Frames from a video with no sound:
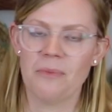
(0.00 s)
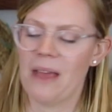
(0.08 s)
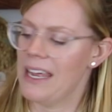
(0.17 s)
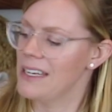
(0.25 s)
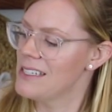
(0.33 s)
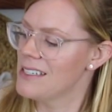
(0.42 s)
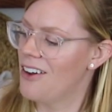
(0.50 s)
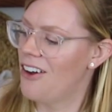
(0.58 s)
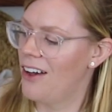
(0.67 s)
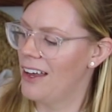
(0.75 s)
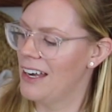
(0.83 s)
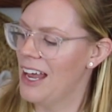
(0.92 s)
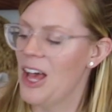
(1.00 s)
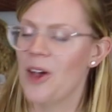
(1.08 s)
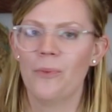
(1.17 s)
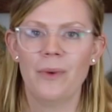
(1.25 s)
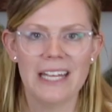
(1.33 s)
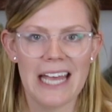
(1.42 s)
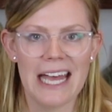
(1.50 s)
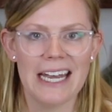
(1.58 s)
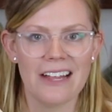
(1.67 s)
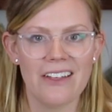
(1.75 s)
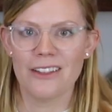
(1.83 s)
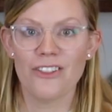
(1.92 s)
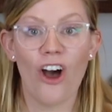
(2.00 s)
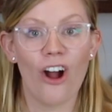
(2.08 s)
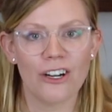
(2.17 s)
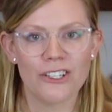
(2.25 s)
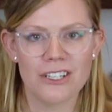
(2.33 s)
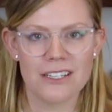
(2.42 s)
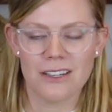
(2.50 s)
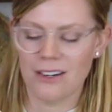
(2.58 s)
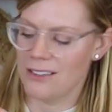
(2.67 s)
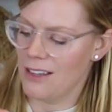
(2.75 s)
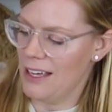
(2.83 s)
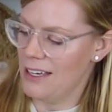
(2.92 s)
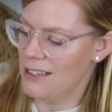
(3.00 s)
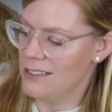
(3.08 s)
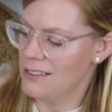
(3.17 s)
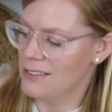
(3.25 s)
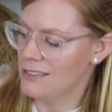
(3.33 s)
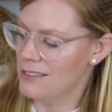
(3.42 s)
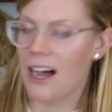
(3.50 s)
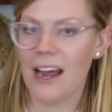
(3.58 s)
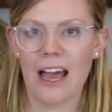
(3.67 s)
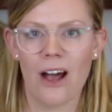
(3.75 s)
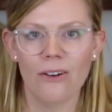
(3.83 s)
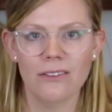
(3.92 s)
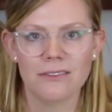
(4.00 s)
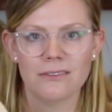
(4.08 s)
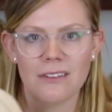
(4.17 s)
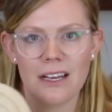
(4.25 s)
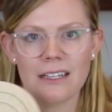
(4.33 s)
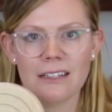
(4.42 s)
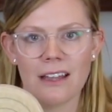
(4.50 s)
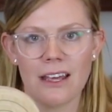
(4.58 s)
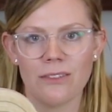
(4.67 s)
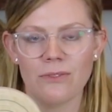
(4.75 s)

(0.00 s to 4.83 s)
paint on. But again, I like the arches are like cut out and like